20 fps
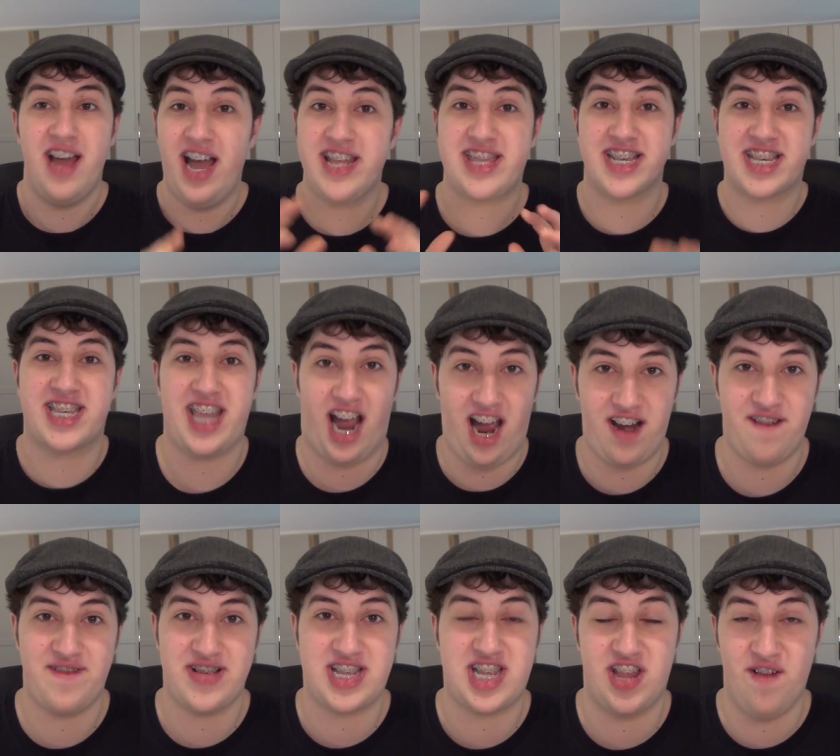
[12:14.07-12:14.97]
at the
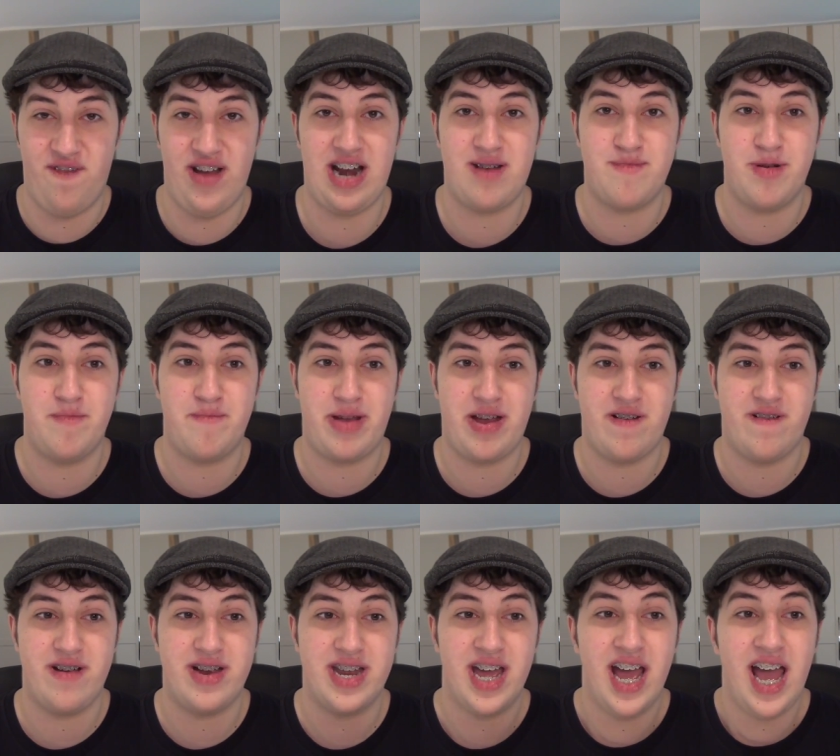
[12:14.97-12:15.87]
start of its development
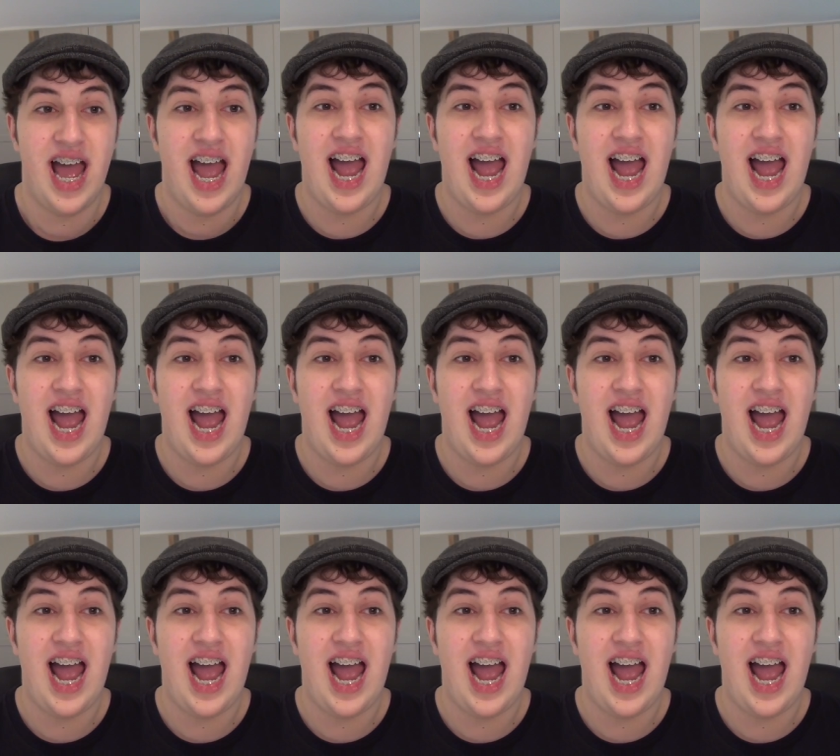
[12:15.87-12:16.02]
period,